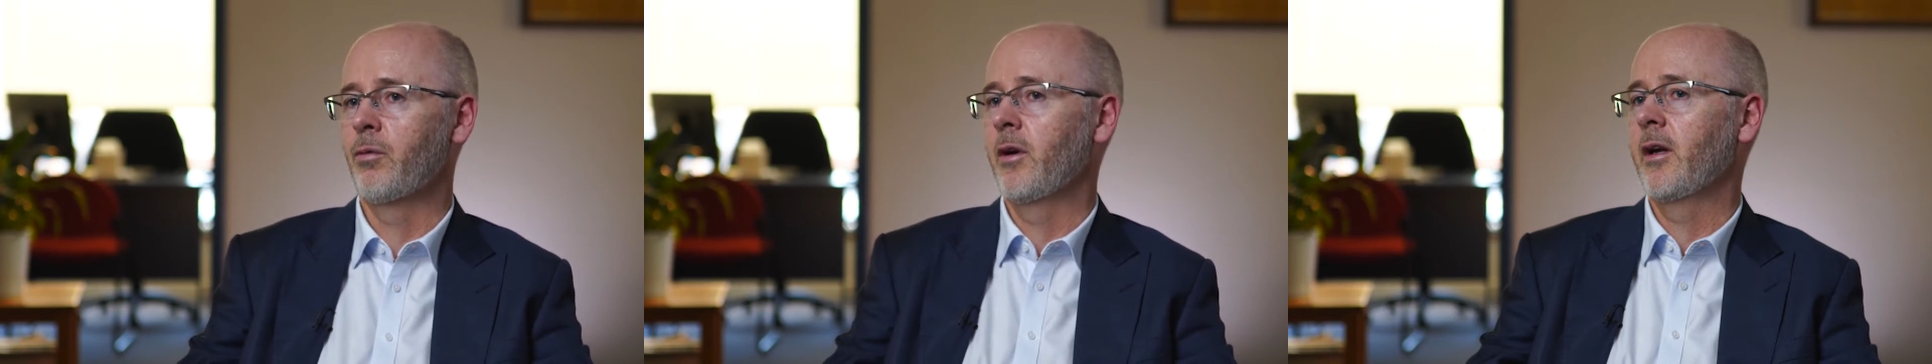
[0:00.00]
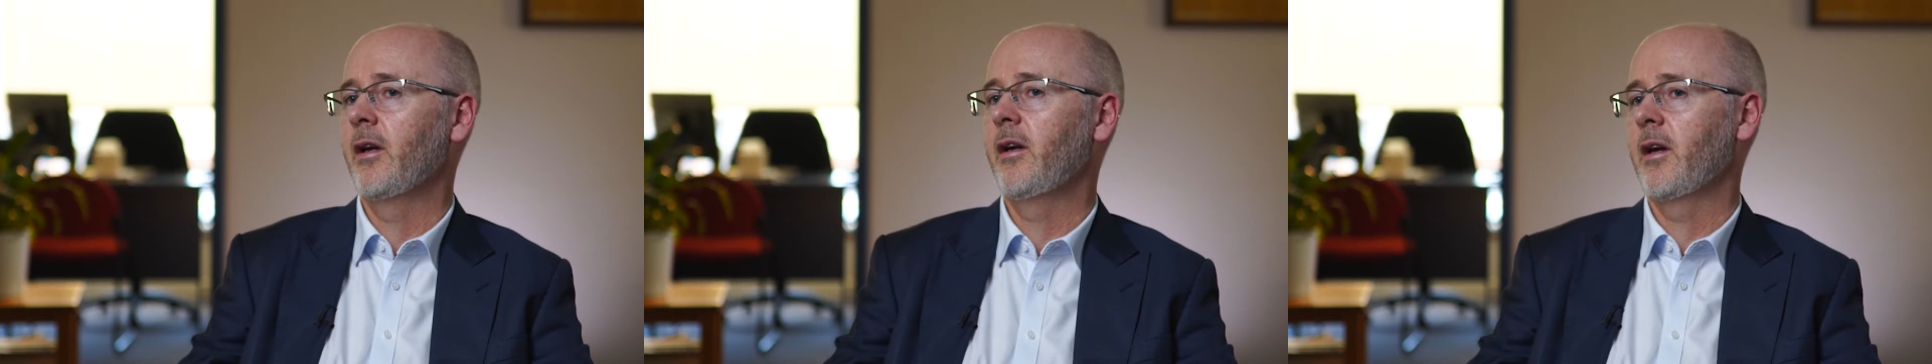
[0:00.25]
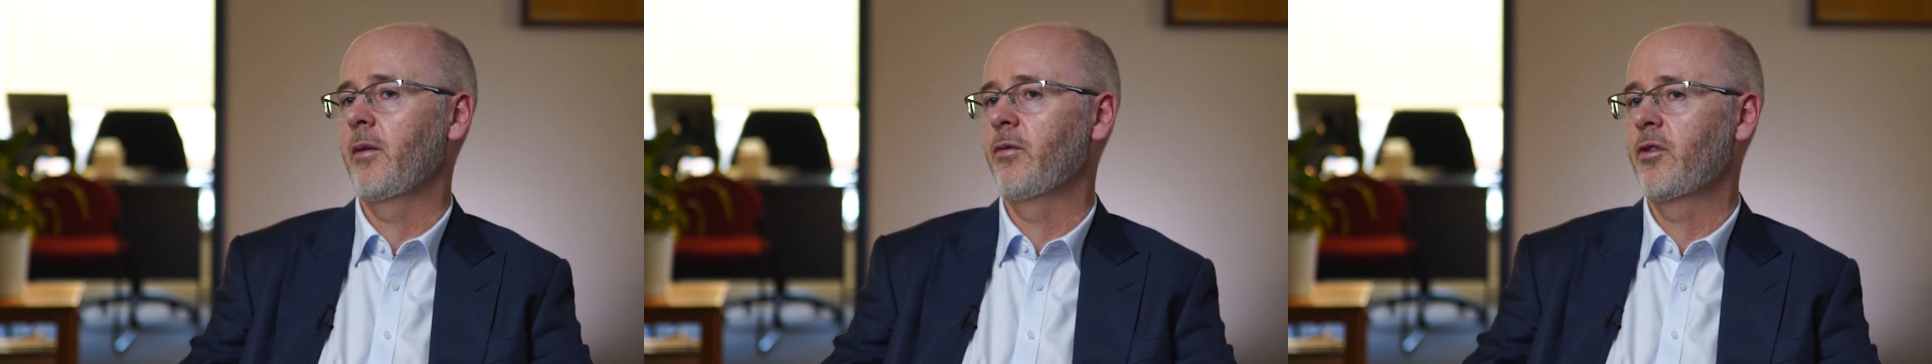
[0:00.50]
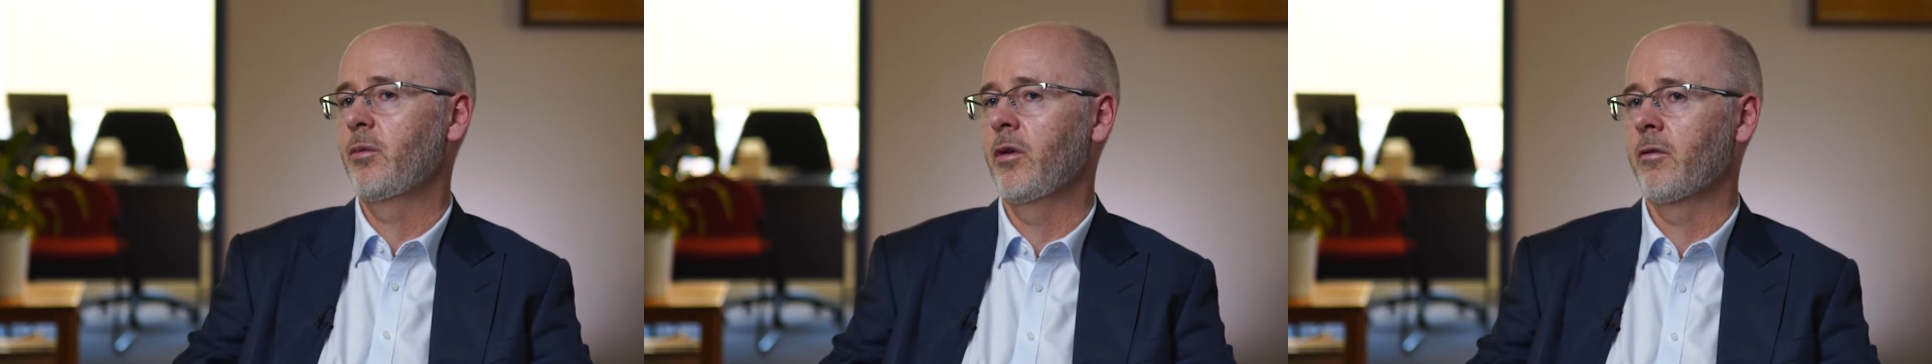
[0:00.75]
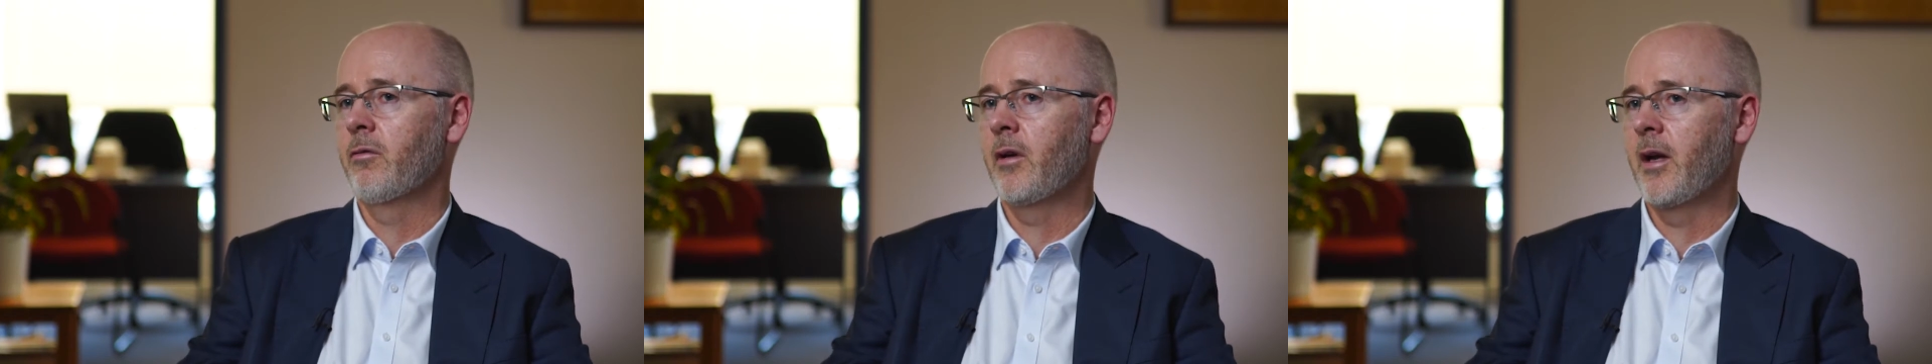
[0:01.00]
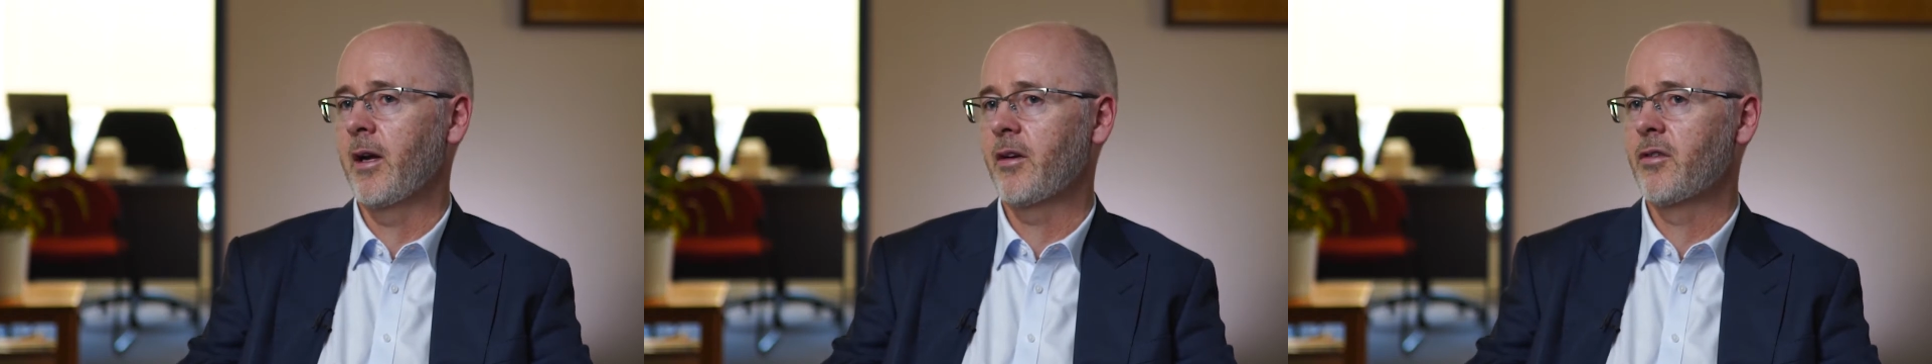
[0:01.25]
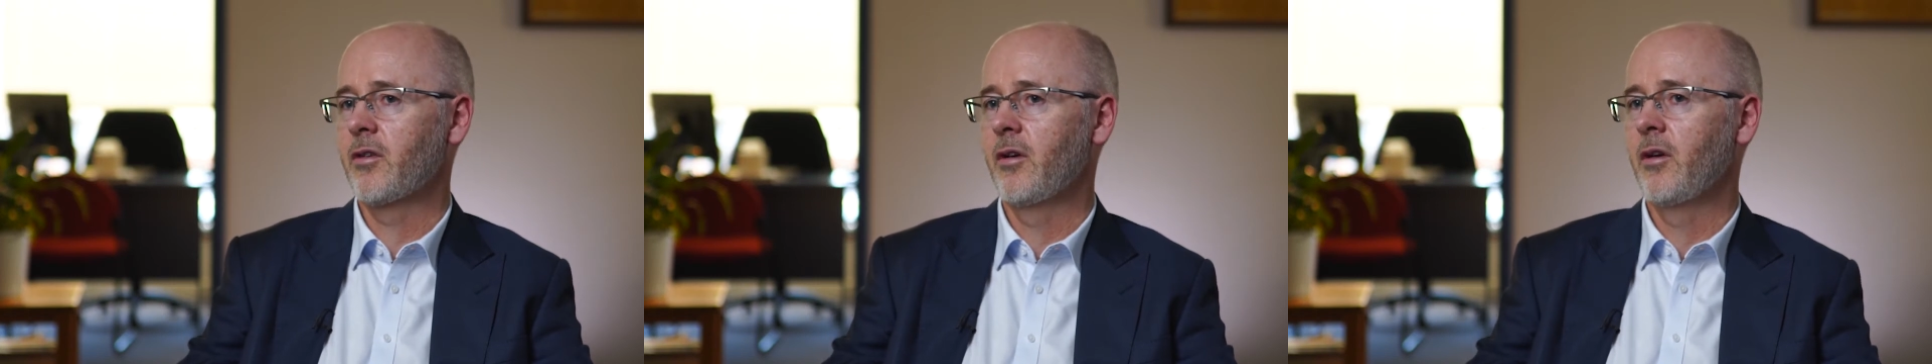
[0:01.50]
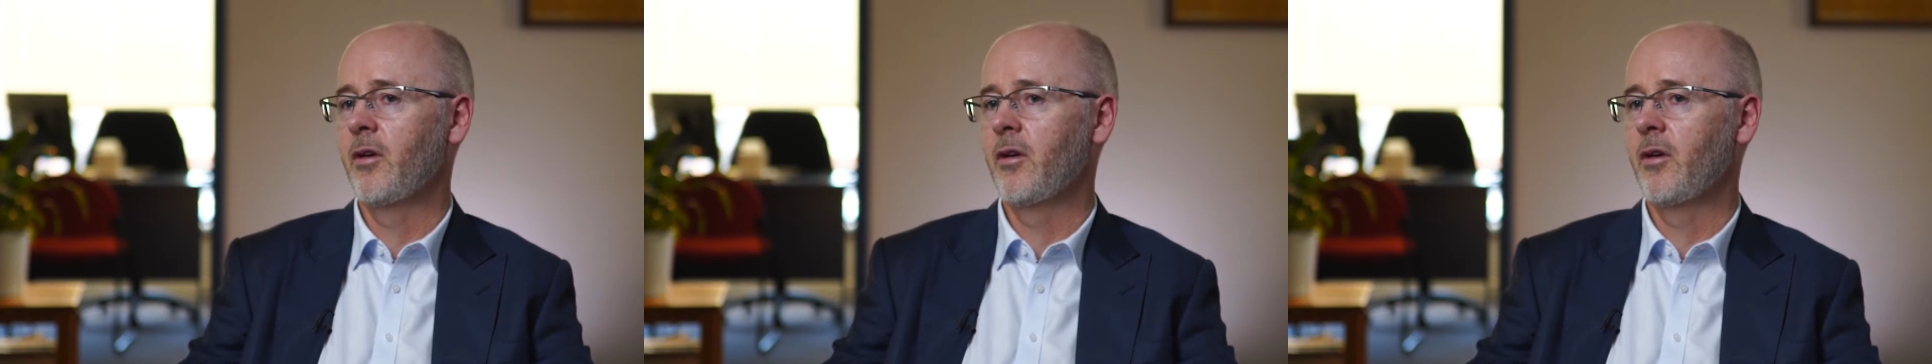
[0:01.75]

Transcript: really comfortable and relaxed